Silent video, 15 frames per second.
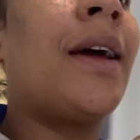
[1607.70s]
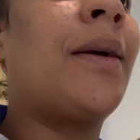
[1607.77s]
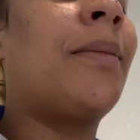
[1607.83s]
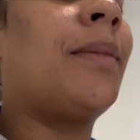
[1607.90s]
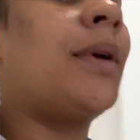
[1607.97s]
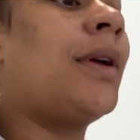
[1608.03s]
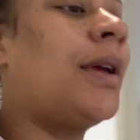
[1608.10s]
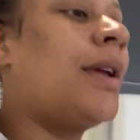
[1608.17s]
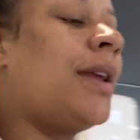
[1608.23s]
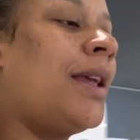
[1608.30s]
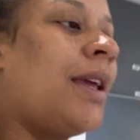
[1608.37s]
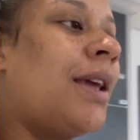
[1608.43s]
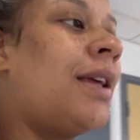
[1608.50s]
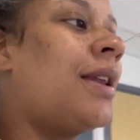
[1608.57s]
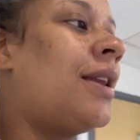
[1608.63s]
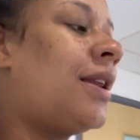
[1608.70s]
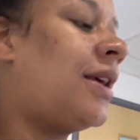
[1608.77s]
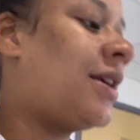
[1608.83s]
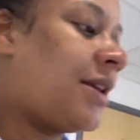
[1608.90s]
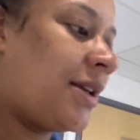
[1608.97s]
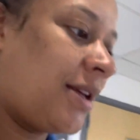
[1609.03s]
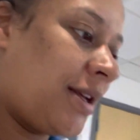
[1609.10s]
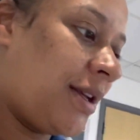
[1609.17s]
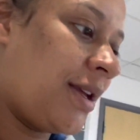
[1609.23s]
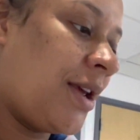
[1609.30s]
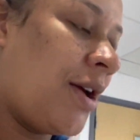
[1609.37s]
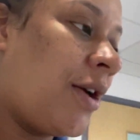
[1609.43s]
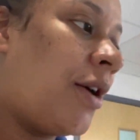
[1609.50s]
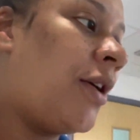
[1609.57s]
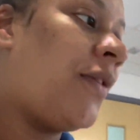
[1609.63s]
am getting,
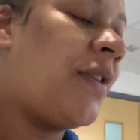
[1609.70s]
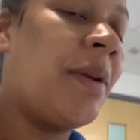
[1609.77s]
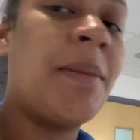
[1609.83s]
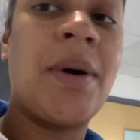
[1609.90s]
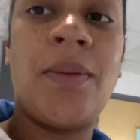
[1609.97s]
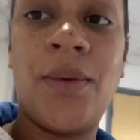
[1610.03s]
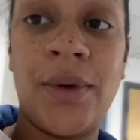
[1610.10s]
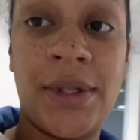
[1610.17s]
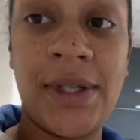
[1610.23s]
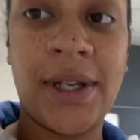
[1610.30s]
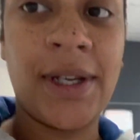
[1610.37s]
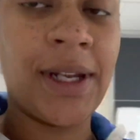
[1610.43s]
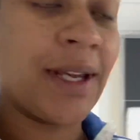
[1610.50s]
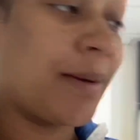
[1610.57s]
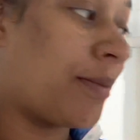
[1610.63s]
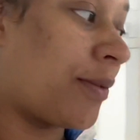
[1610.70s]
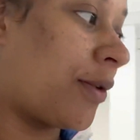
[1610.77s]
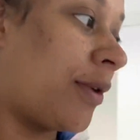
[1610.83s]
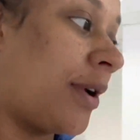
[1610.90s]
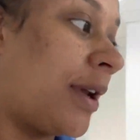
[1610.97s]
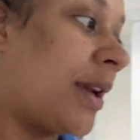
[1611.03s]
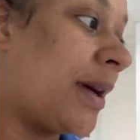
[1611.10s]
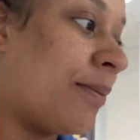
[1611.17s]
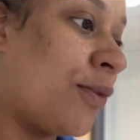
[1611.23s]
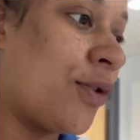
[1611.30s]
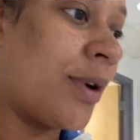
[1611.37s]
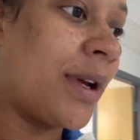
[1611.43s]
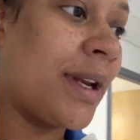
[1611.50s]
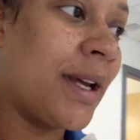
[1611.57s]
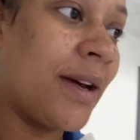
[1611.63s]
hopefully my waters are gonna get broken. I'm not
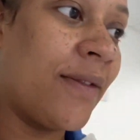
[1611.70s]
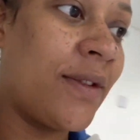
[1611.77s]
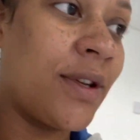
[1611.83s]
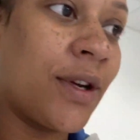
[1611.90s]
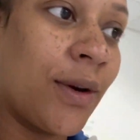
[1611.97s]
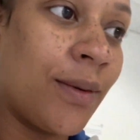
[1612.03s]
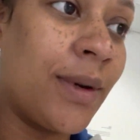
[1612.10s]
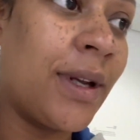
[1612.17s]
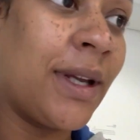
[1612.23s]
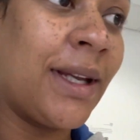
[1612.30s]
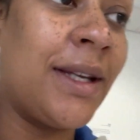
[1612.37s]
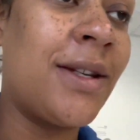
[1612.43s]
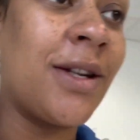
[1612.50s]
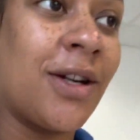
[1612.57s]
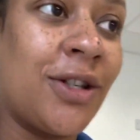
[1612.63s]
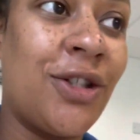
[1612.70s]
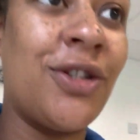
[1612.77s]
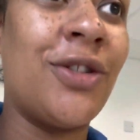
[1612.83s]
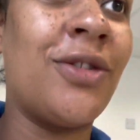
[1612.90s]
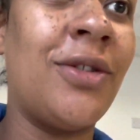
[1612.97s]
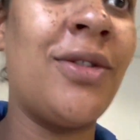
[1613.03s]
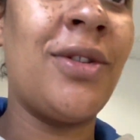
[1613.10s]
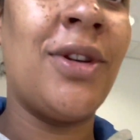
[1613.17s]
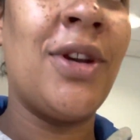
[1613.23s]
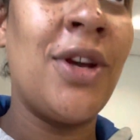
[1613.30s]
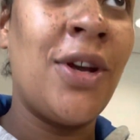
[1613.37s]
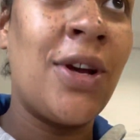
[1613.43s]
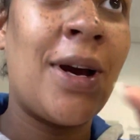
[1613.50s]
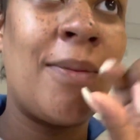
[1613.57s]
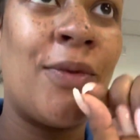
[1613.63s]
gonna have to go on an induction.
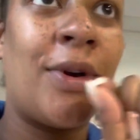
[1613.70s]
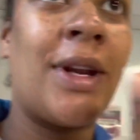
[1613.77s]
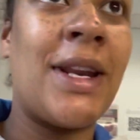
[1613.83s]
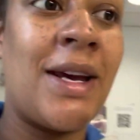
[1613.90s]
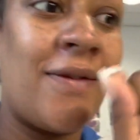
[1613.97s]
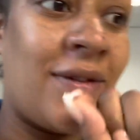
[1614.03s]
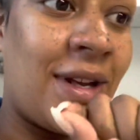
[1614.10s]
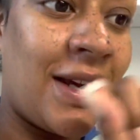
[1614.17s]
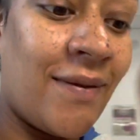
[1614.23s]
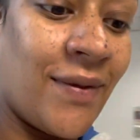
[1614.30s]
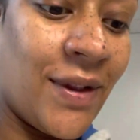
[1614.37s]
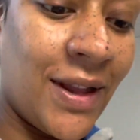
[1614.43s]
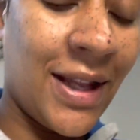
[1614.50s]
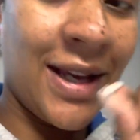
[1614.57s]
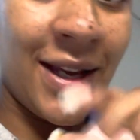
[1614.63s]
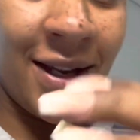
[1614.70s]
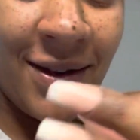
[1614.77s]
I'm not gonna have to have the thing,